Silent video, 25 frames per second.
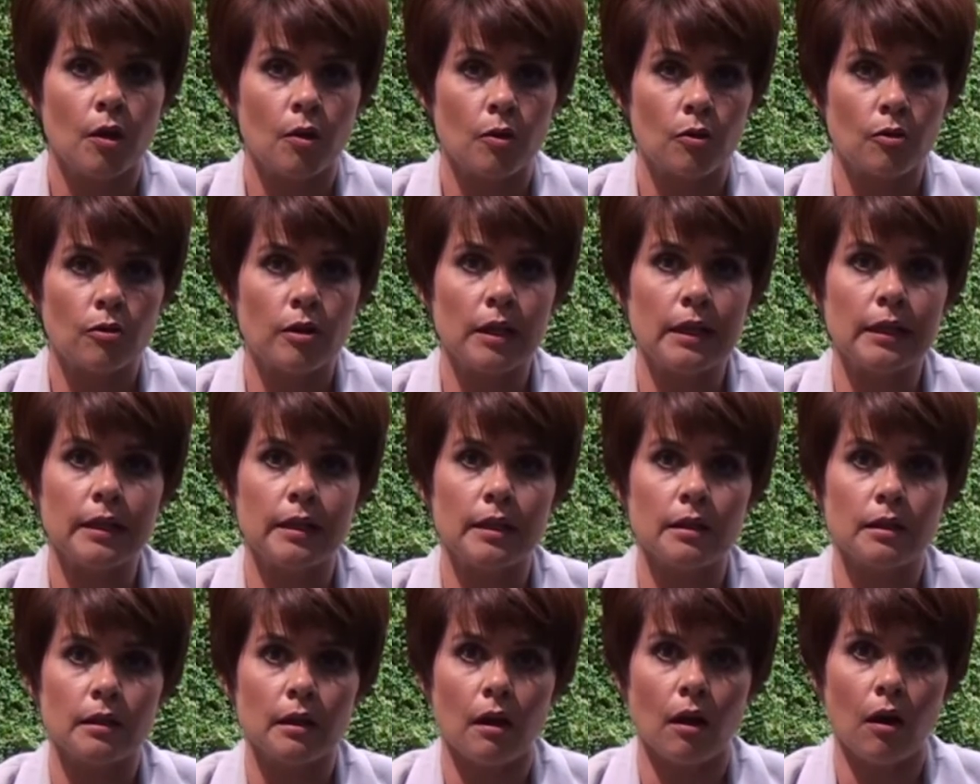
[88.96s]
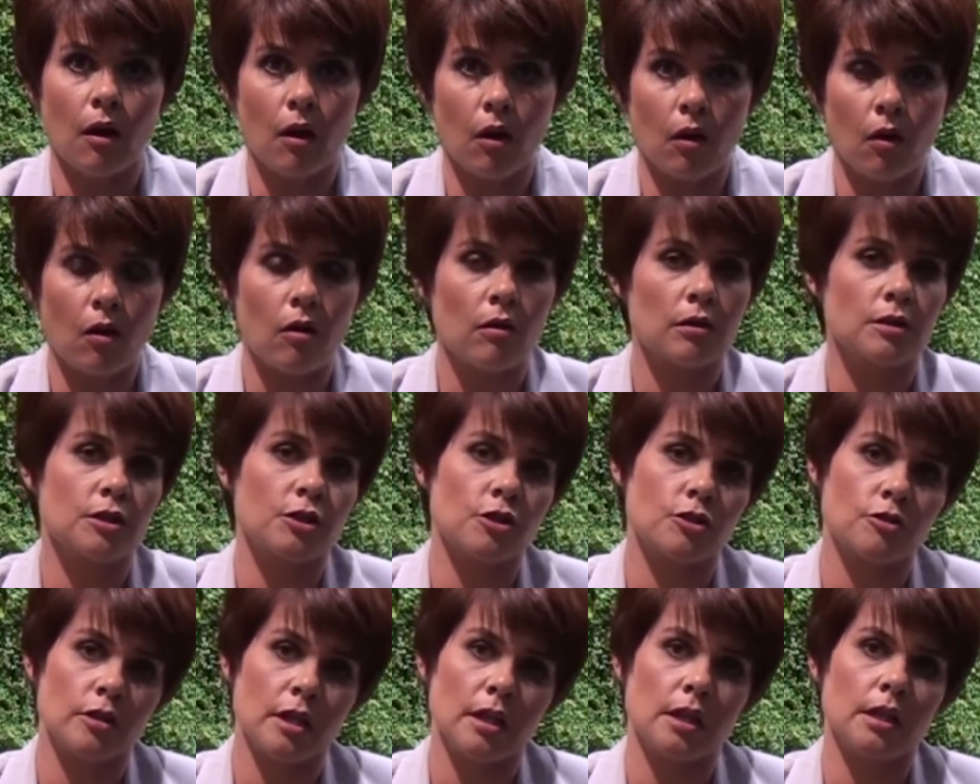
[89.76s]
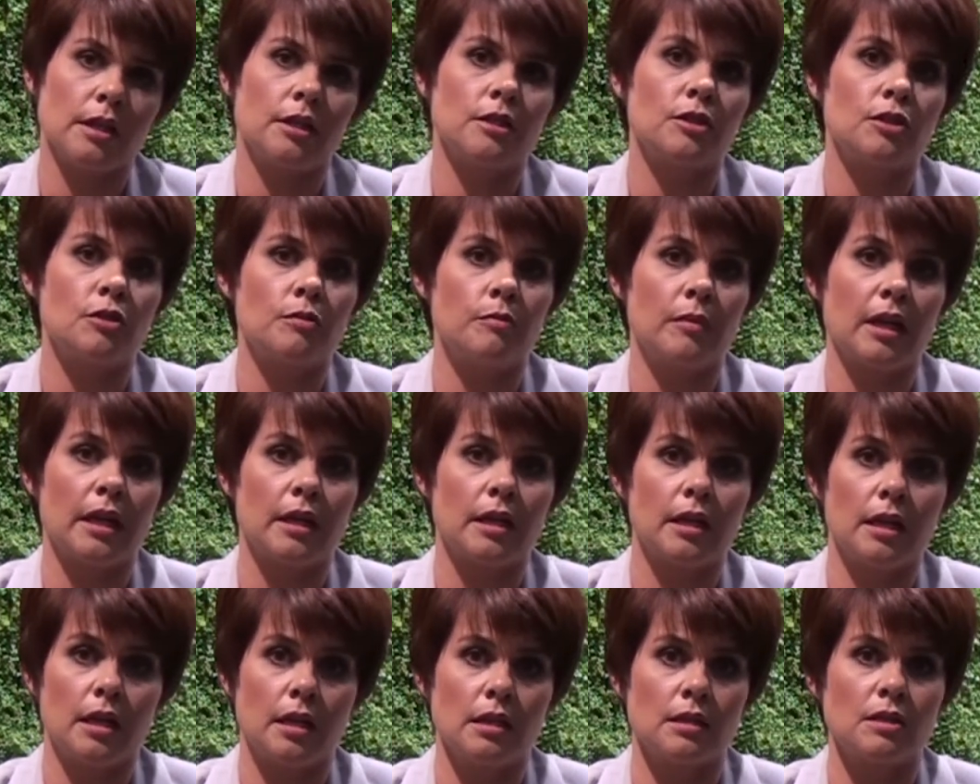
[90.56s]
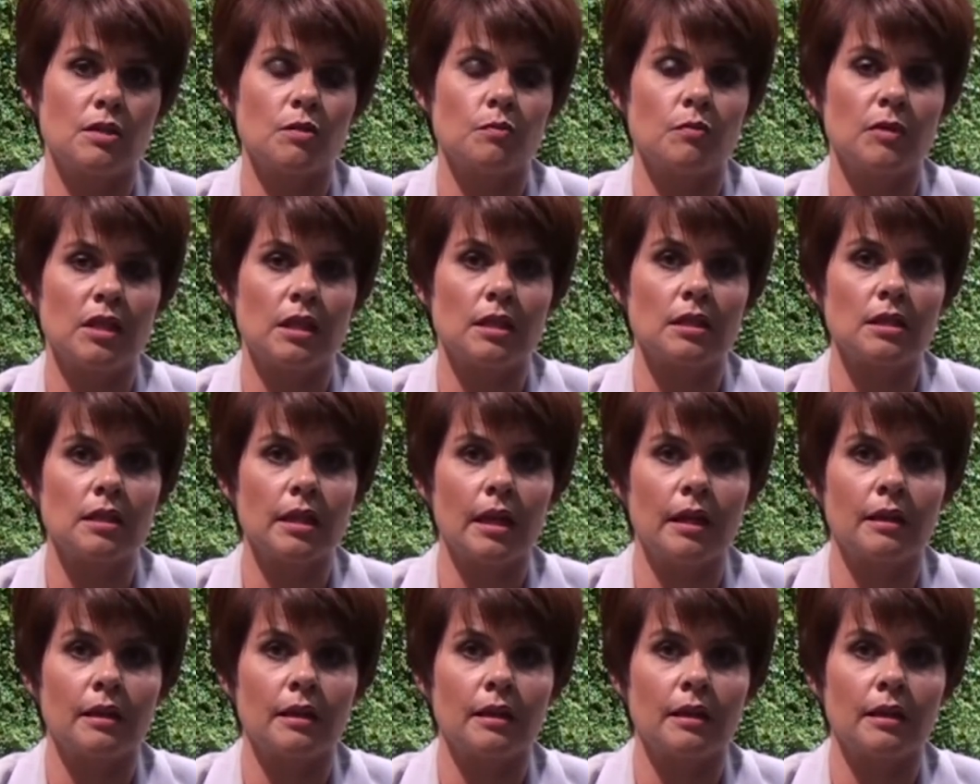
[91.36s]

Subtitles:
really are struggling to make ends meet,